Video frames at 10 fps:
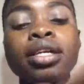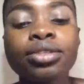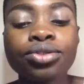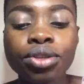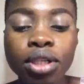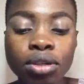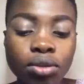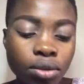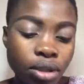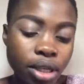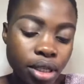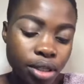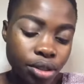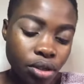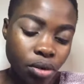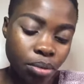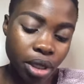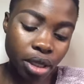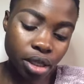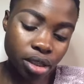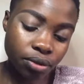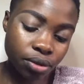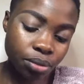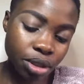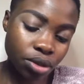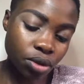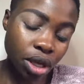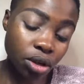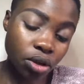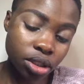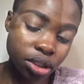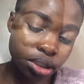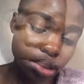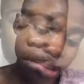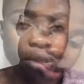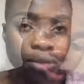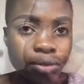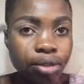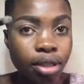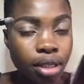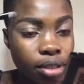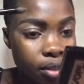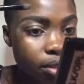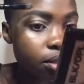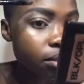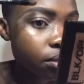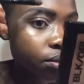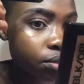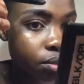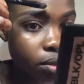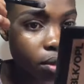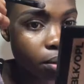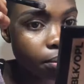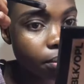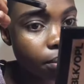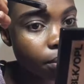It's really good and he recommended it for me, so I got it. I'm gonna use that on top.